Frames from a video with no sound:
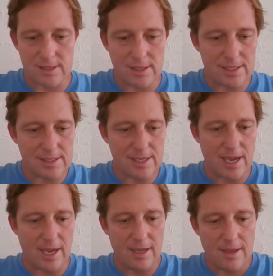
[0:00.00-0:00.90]
Let's
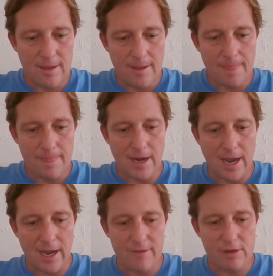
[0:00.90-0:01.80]
say that
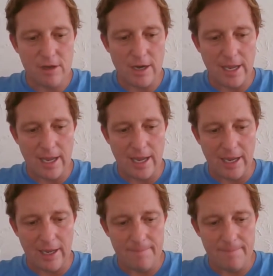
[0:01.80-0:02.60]
I've got a